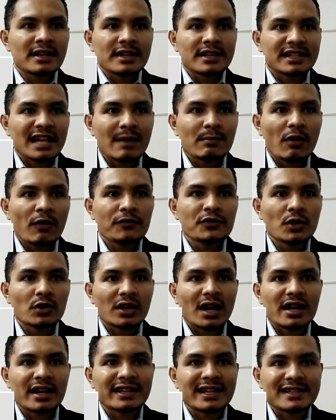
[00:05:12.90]
Some of your
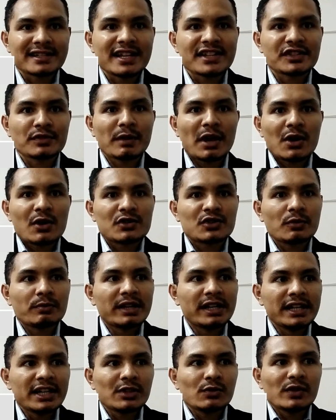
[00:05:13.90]
current assets may also be
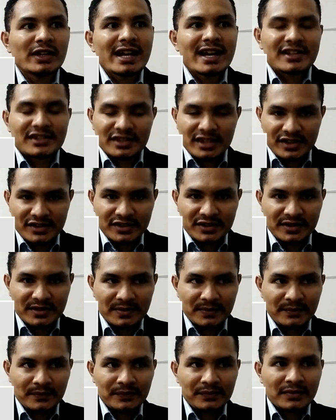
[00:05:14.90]
liquid assets.